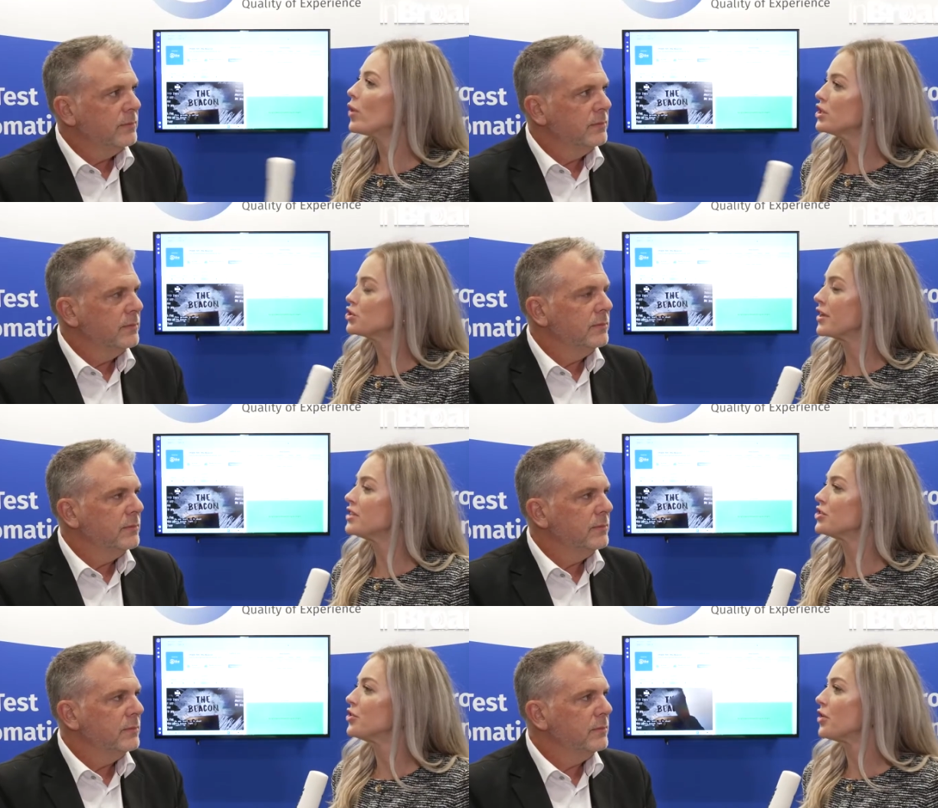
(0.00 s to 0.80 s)
Speaker 1: what
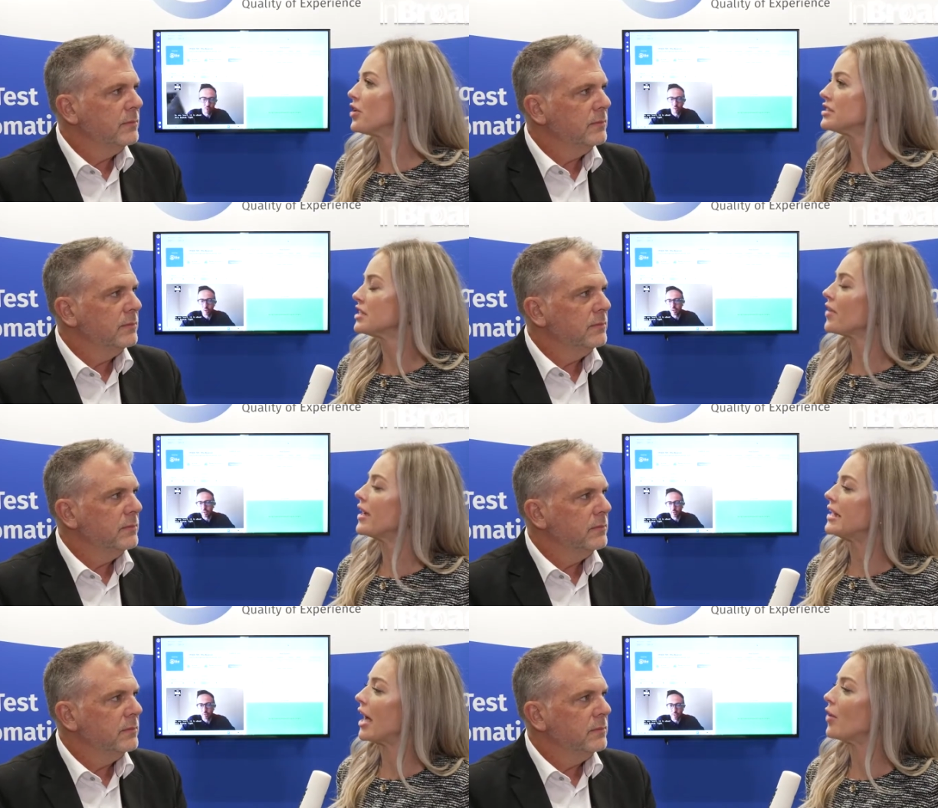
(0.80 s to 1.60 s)
trends are you noticing
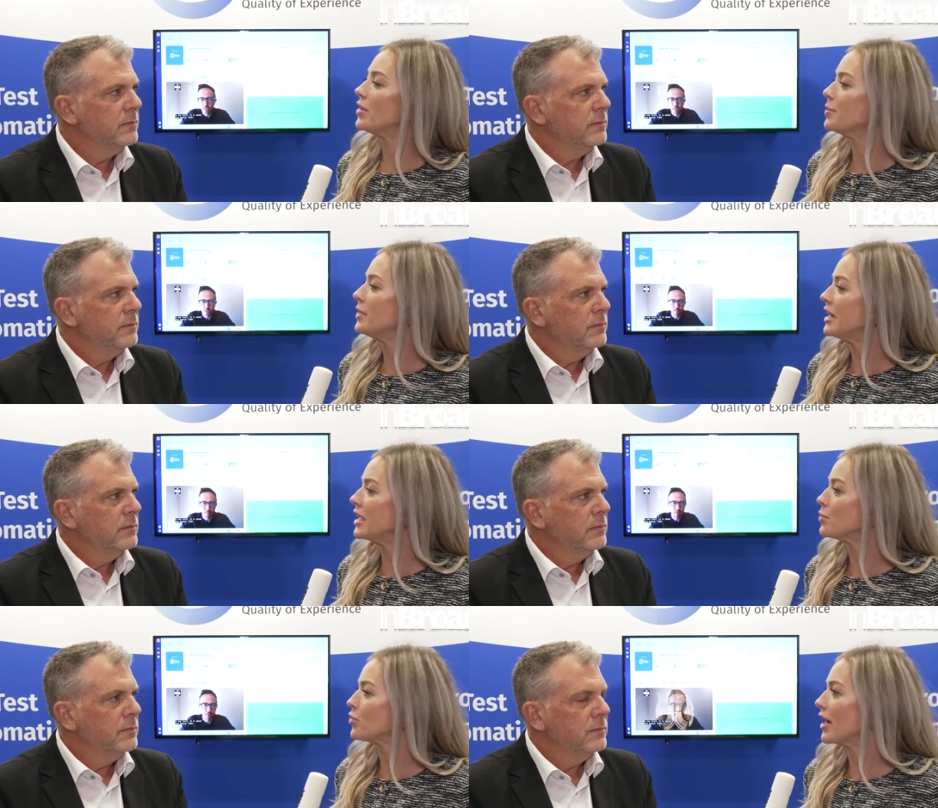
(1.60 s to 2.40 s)
right now in the
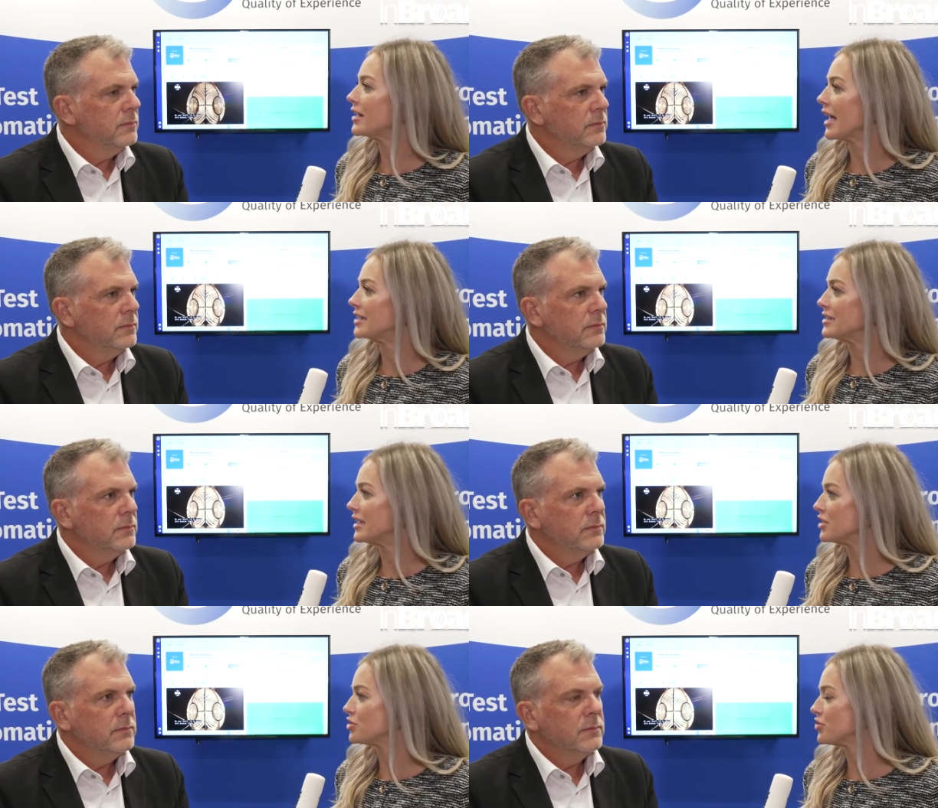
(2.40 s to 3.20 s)
media and
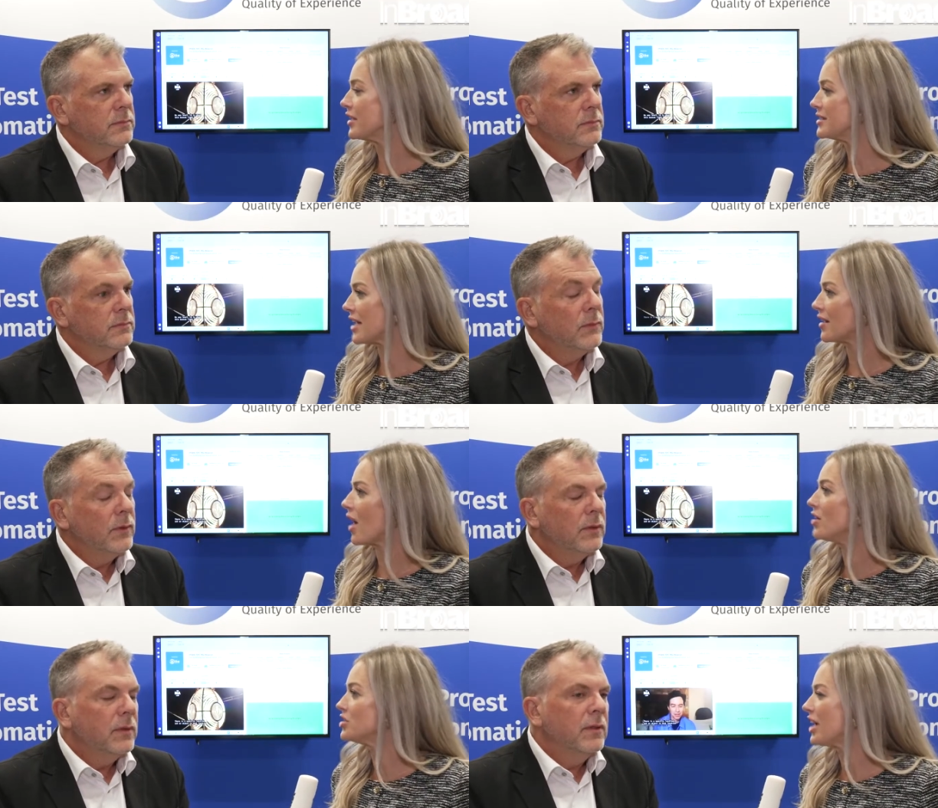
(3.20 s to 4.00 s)
broadcasting industry and
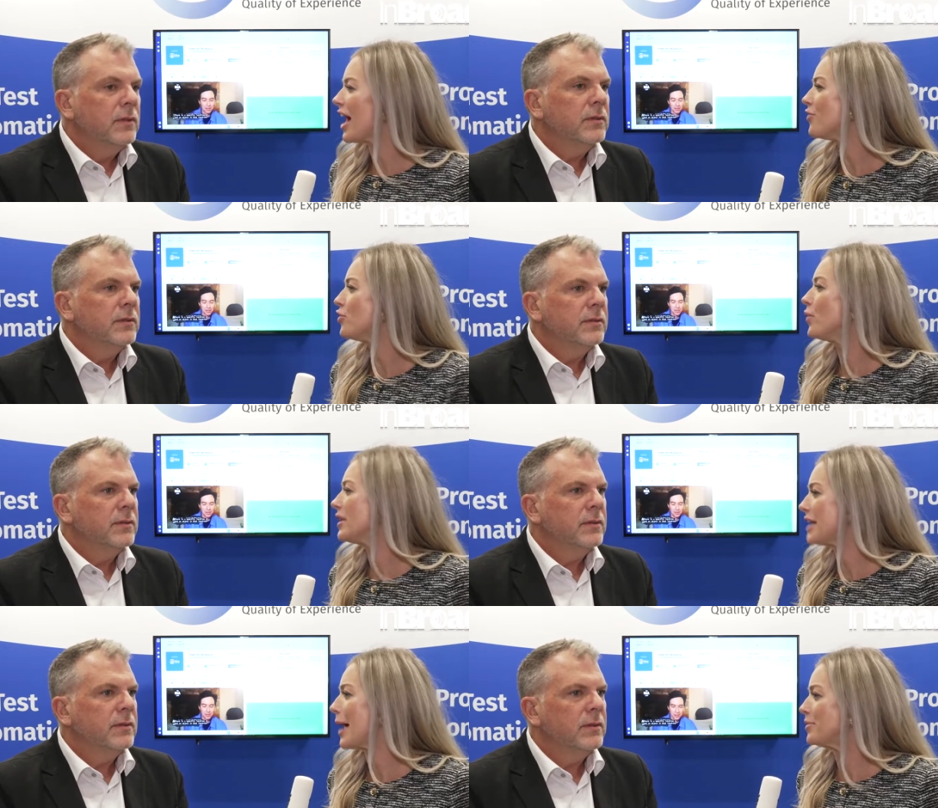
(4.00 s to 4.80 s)
technology? How have you
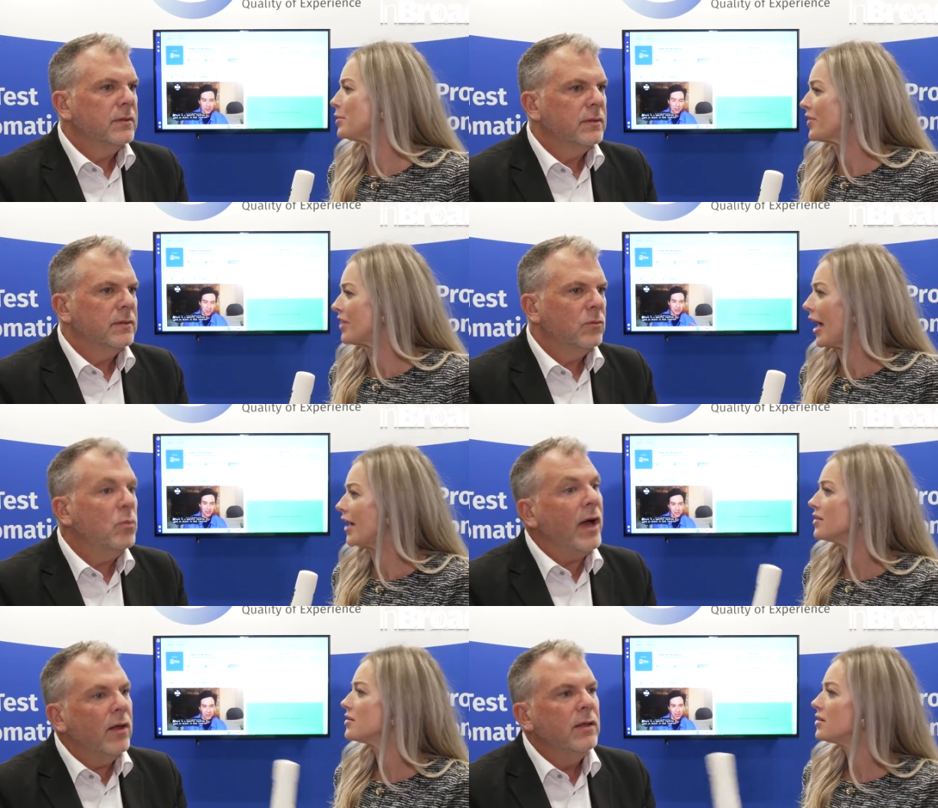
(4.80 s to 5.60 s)
adapted with
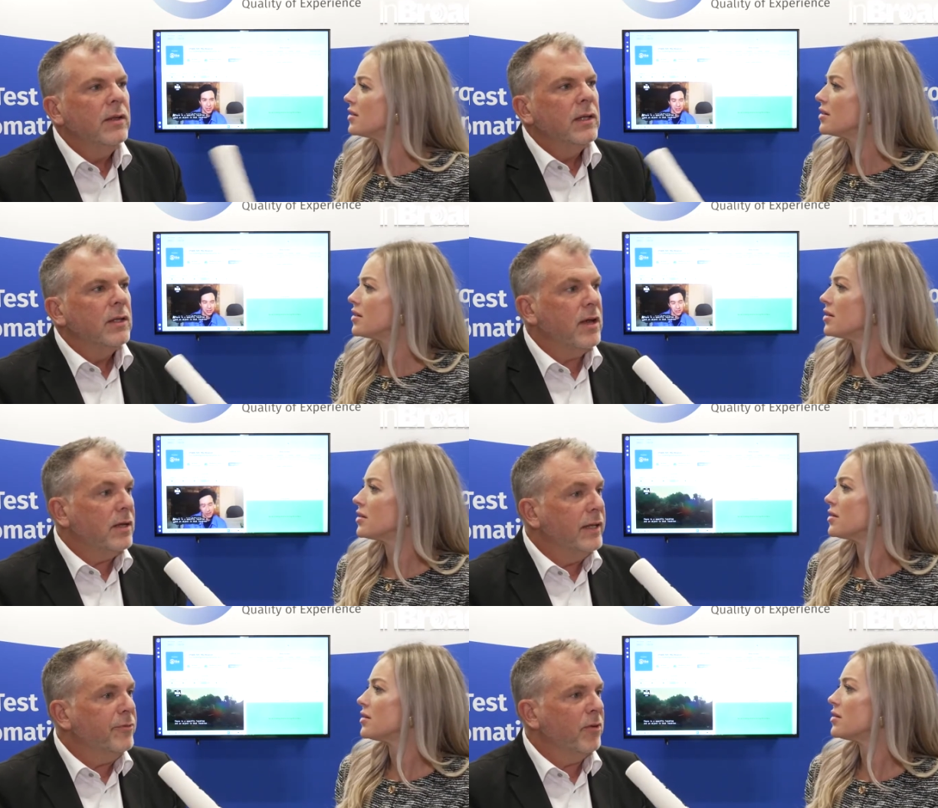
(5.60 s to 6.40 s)
that? Well,
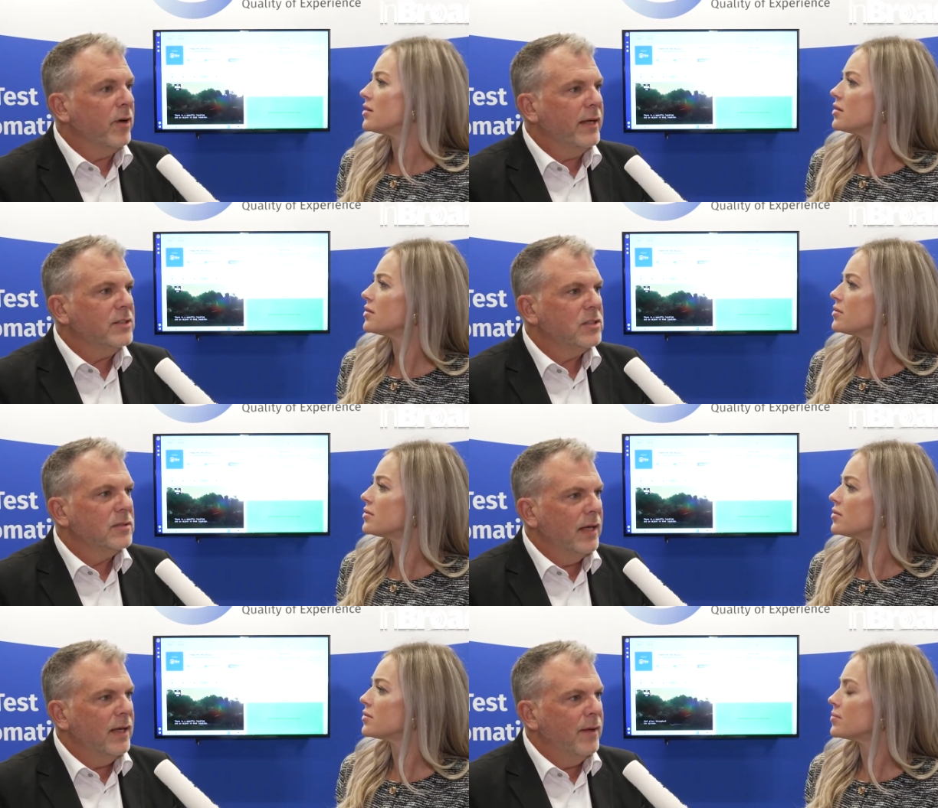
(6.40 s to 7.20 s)
Speaker 2: luckily for us,
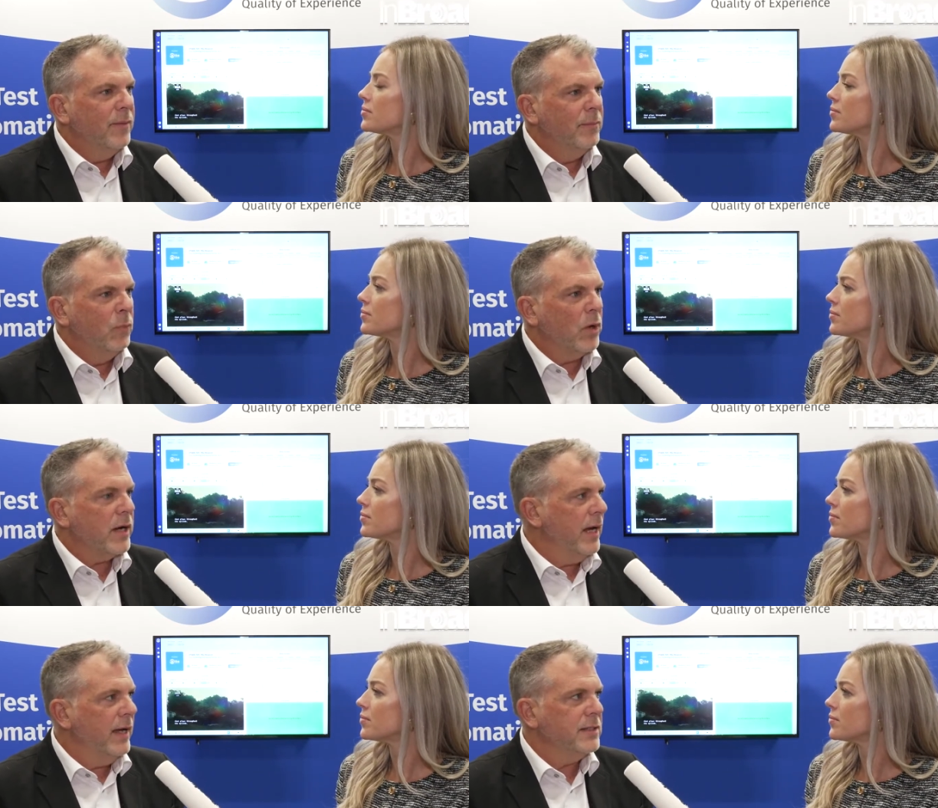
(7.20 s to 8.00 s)
uh, more
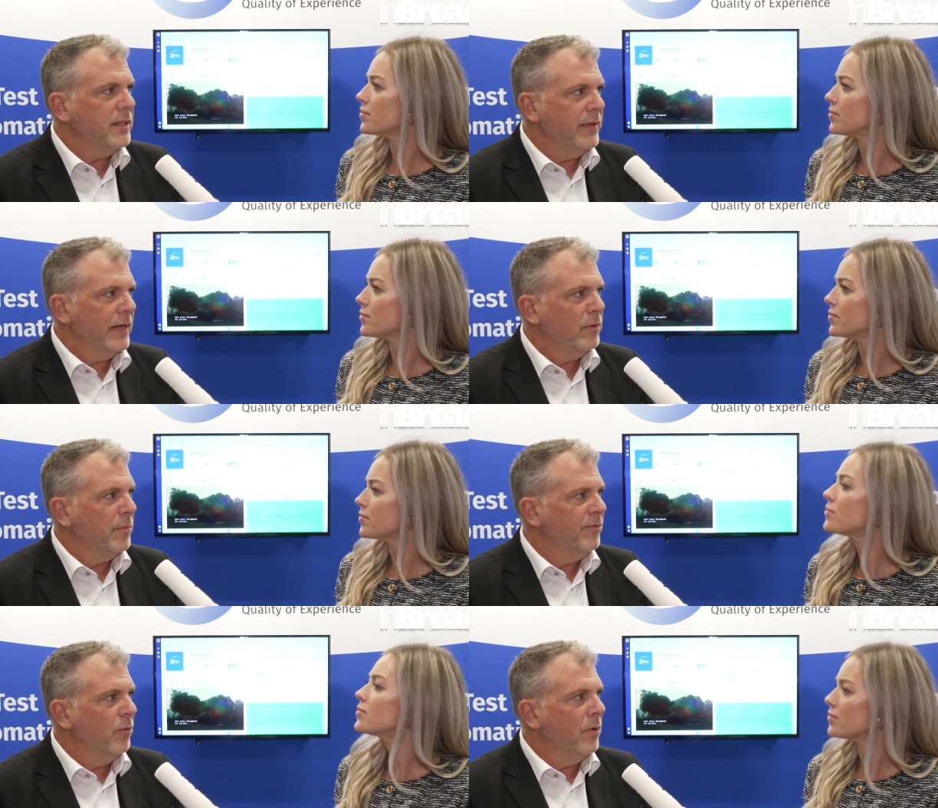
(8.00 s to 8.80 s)
content than ever
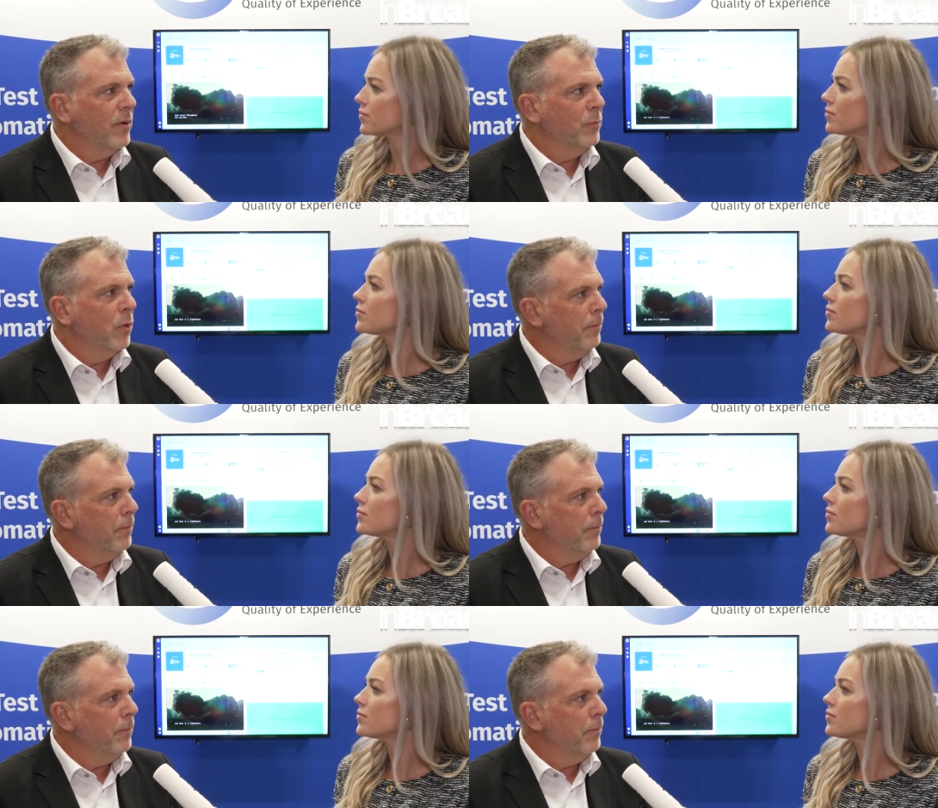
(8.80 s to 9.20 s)
before, more